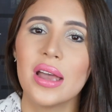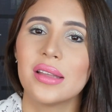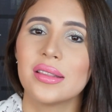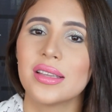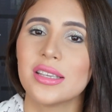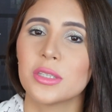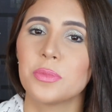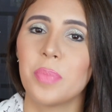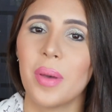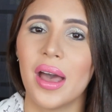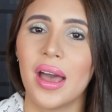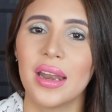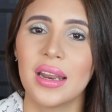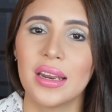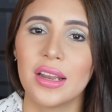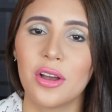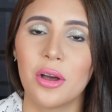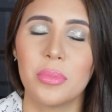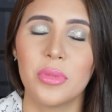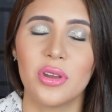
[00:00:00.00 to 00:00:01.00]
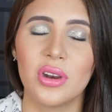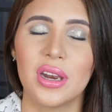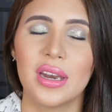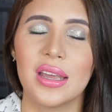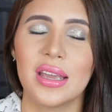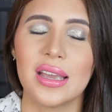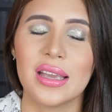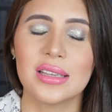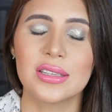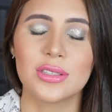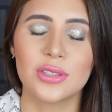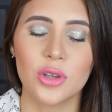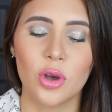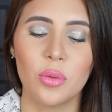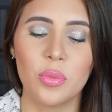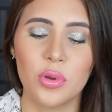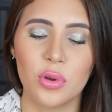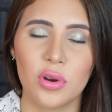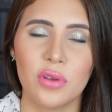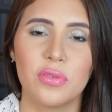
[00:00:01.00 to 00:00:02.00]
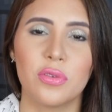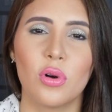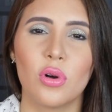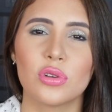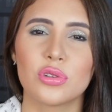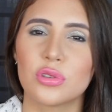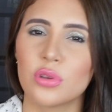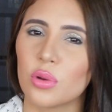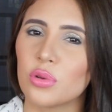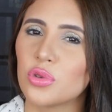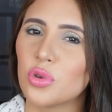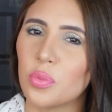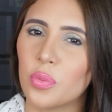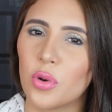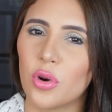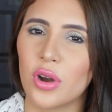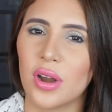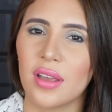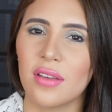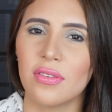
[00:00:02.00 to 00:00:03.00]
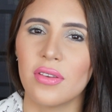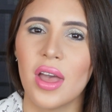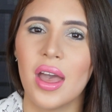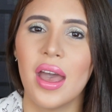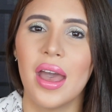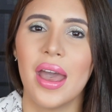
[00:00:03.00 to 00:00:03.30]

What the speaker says: This panning community is so beautiful, so supportive.